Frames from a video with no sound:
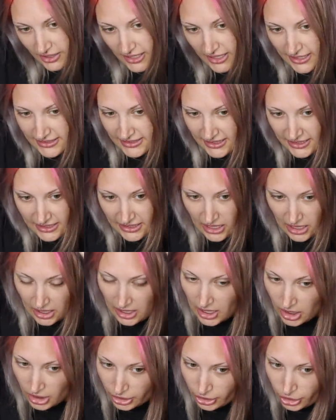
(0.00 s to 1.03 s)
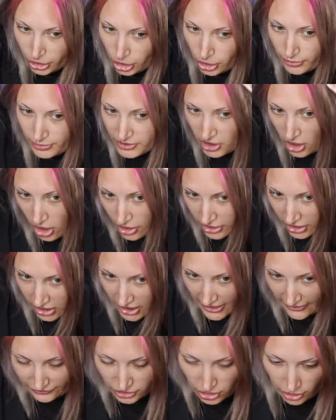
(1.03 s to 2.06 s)
then I did a Color Oops on the
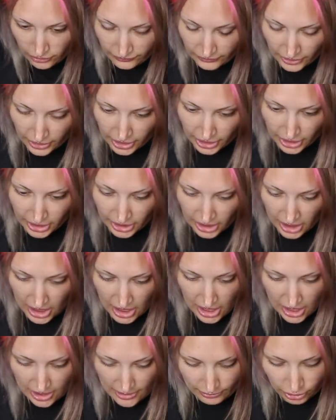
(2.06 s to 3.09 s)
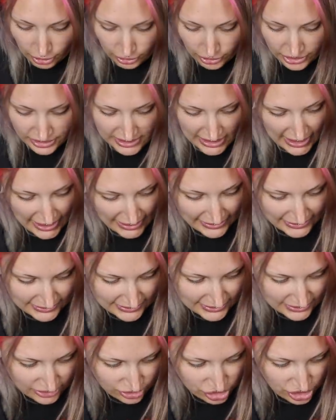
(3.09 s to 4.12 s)
leftover Lunar
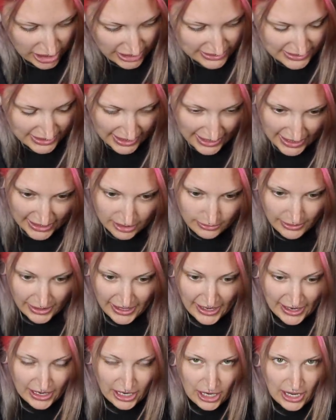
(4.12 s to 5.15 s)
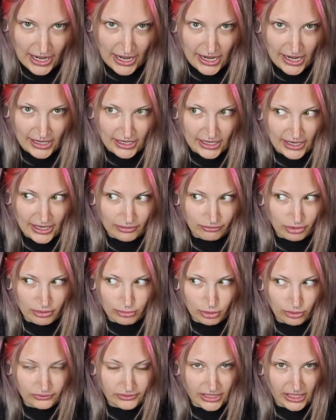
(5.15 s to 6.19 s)
Tides shades that I had in my hair, and it
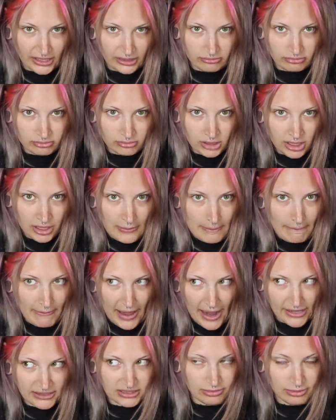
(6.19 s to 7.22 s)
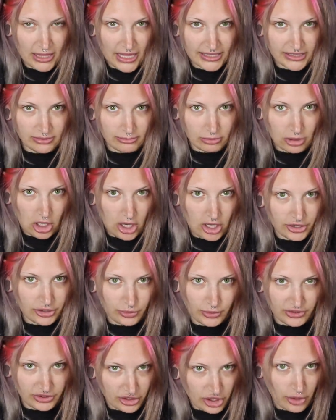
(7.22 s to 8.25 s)
removed it. Back to platinum blonde
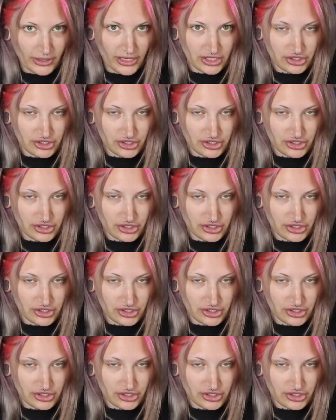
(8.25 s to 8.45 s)
with no